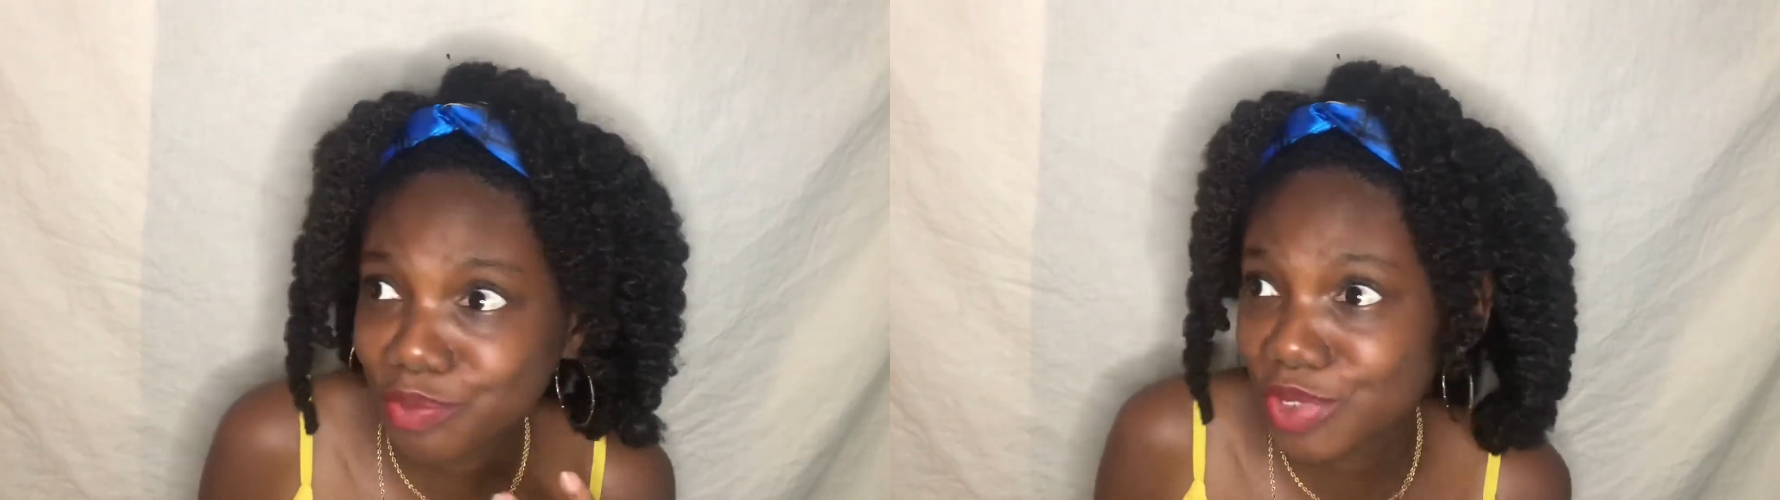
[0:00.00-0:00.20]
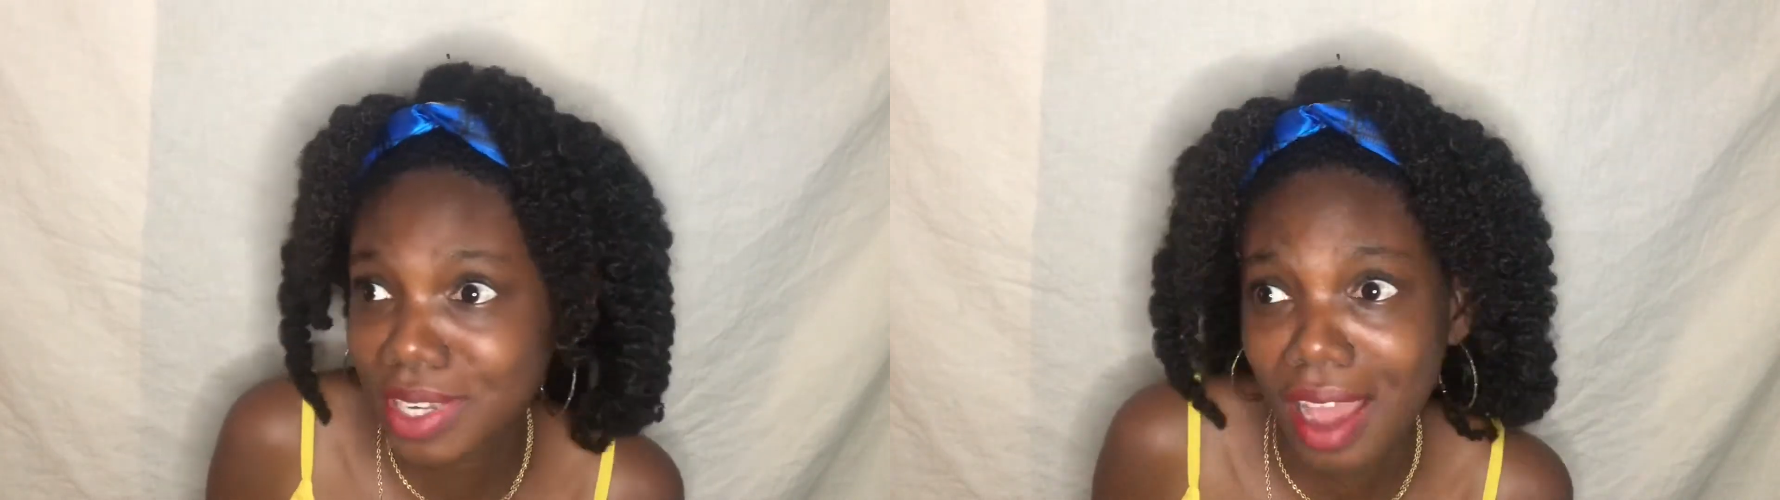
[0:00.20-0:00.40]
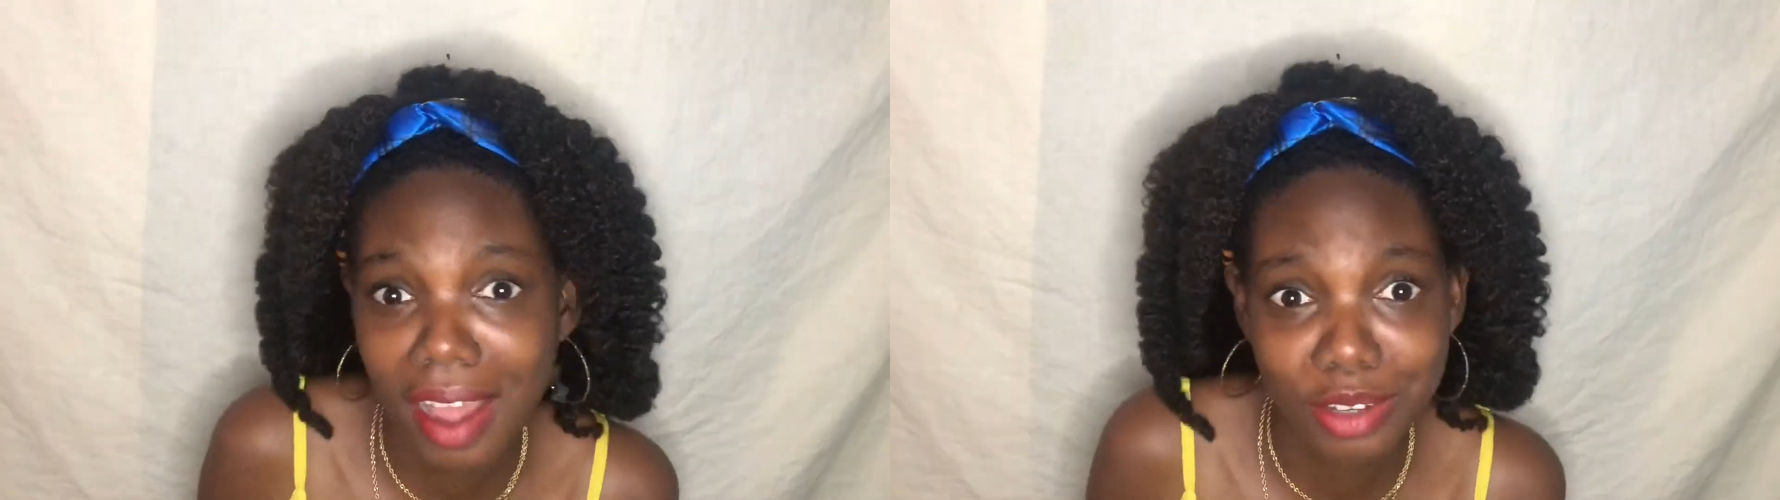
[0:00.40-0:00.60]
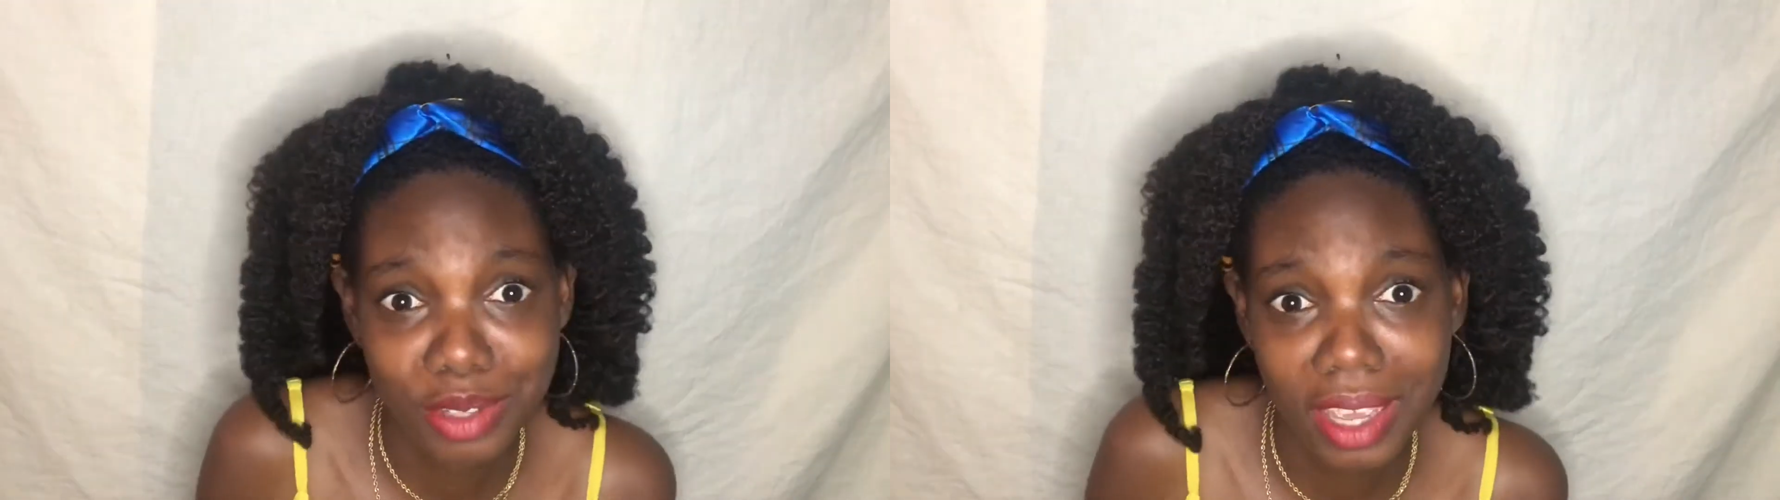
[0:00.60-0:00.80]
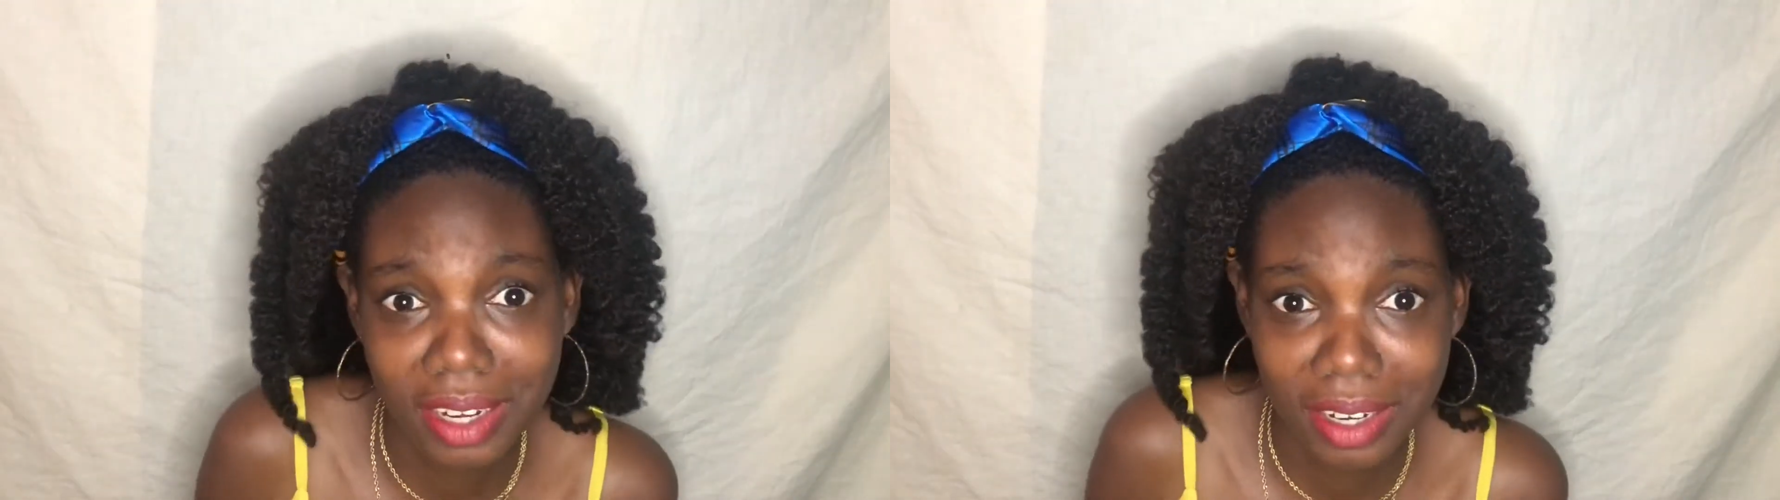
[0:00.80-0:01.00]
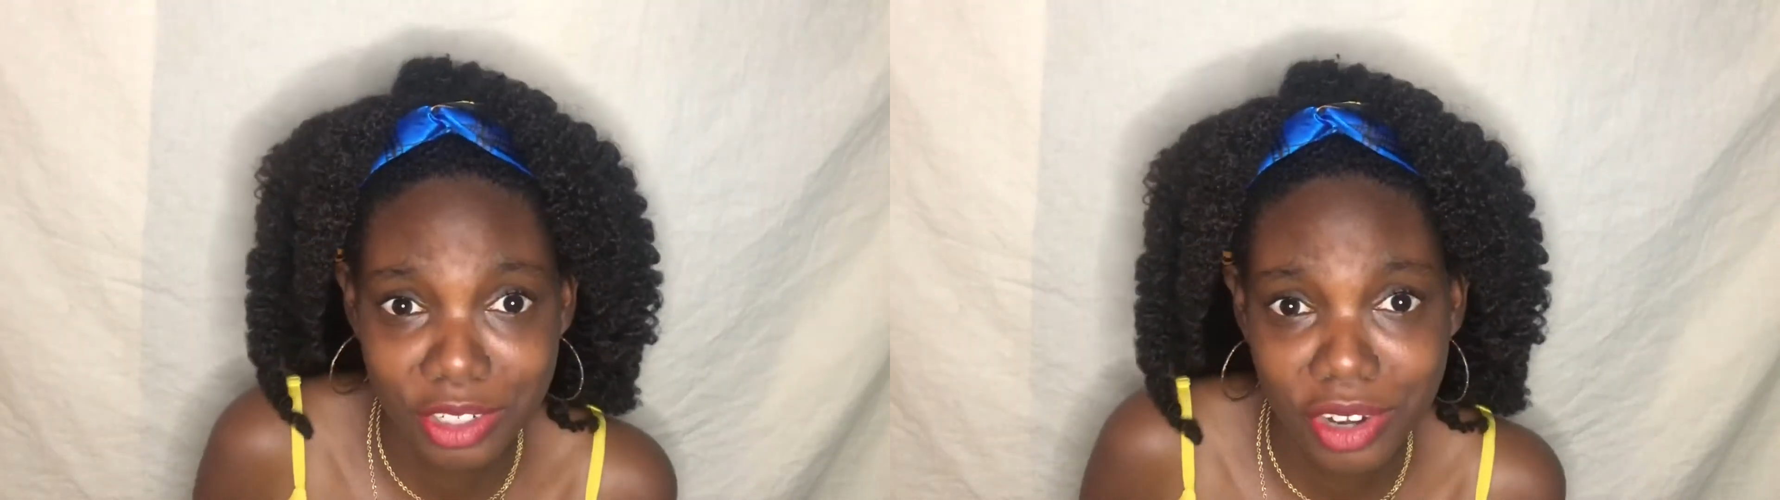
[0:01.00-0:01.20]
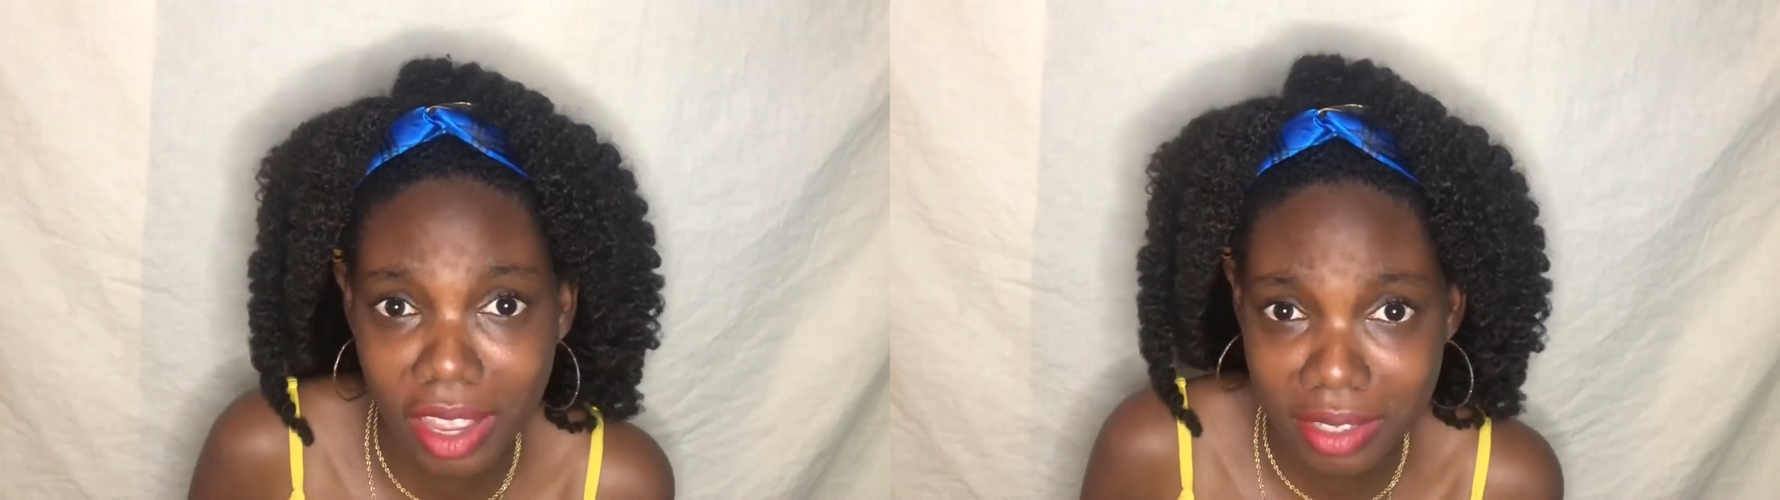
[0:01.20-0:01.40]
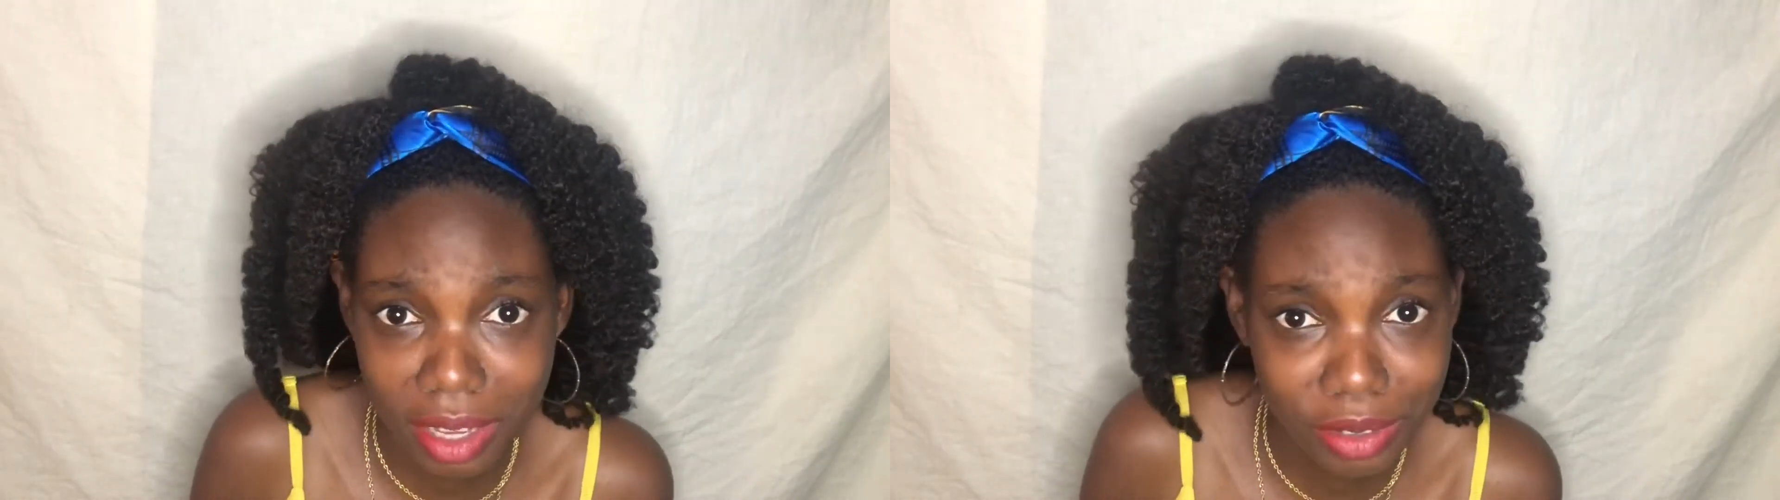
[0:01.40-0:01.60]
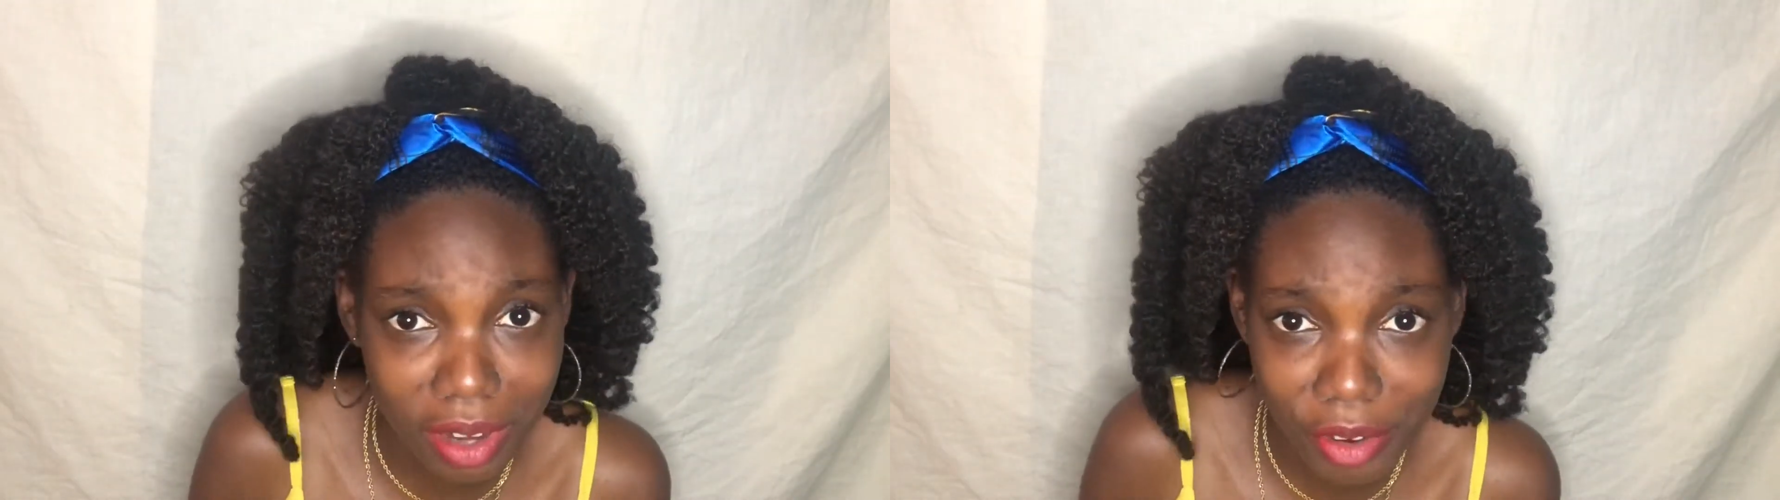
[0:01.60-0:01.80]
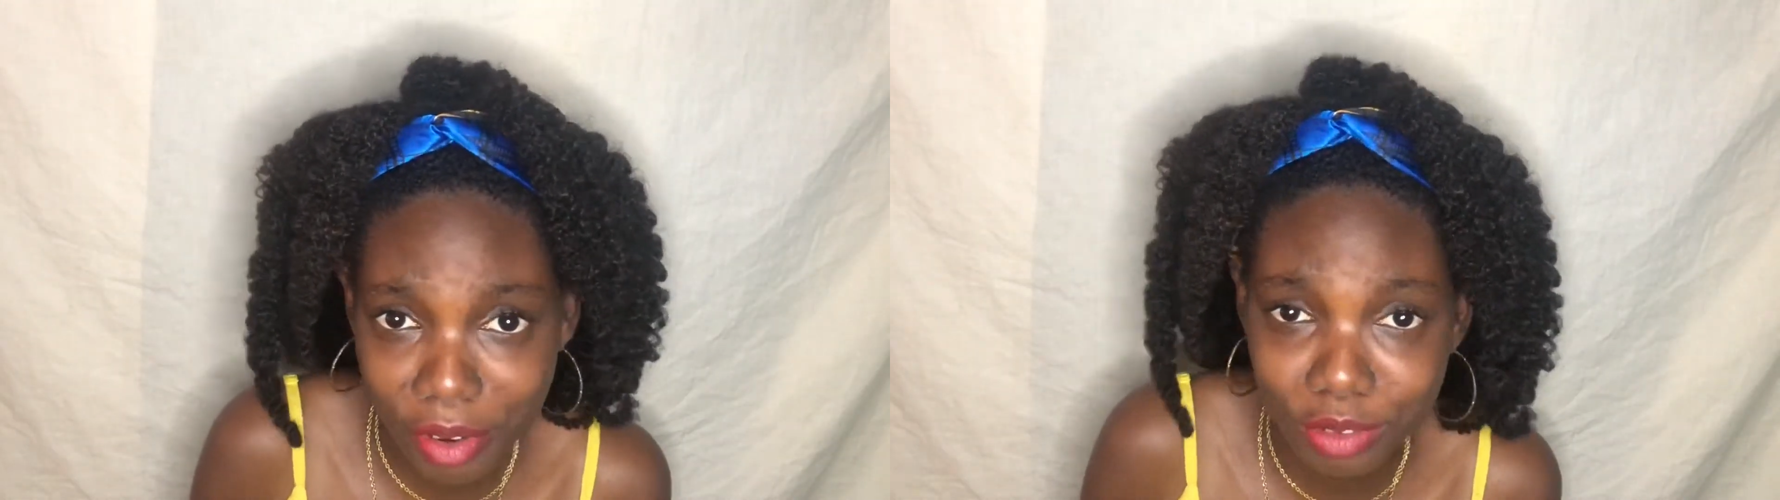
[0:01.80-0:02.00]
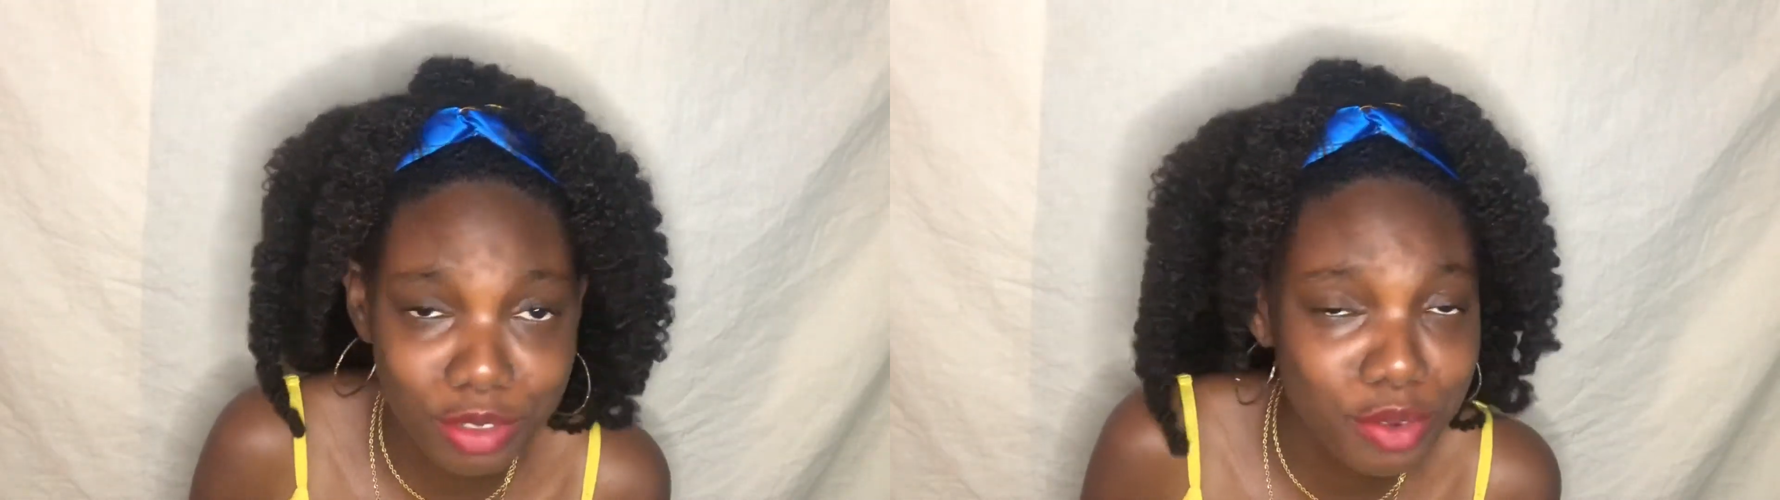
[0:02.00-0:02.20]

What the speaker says: really hard to get a natural hair salon around.